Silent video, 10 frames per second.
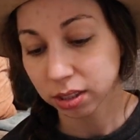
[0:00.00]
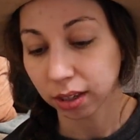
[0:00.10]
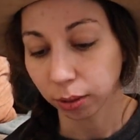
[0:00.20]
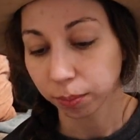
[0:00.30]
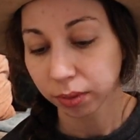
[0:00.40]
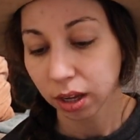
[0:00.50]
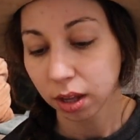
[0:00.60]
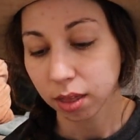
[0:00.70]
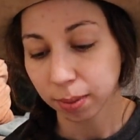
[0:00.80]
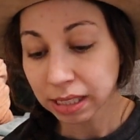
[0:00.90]
So
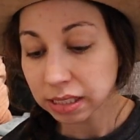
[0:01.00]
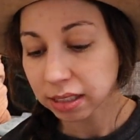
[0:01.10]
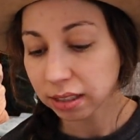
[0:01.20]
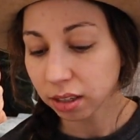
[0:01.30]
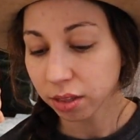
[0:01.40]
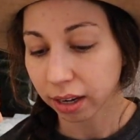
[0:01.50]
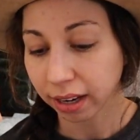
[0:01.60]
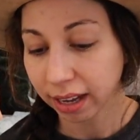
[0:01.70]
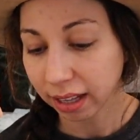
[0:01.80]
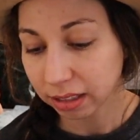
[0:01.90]
the best sale that
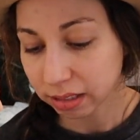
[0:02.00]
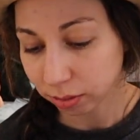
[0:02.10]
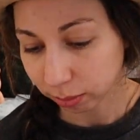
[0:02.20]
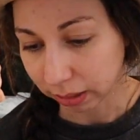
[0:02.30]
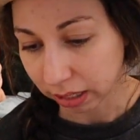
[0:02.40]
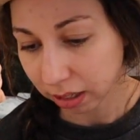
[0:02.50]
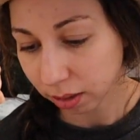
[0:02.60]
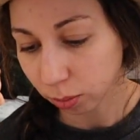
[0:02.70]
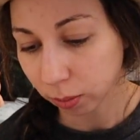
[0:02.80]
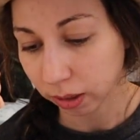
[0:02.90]
I had this
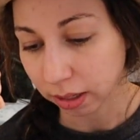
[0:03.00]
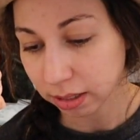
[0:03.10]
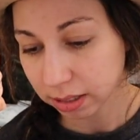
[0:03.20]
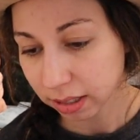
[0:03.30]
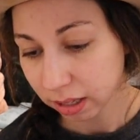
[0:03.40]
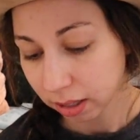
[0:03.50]
week was